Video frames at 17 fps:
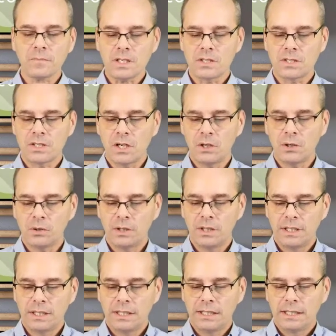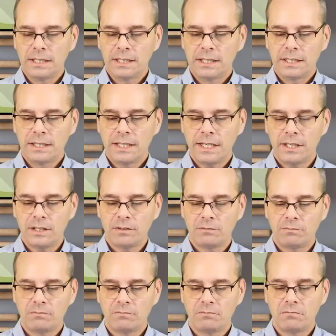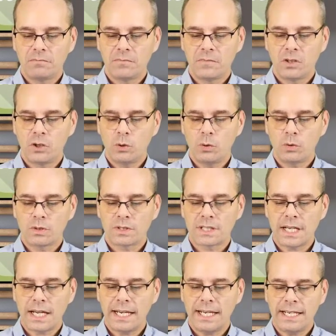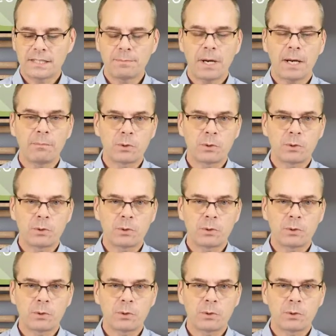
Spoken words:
So then you say, is my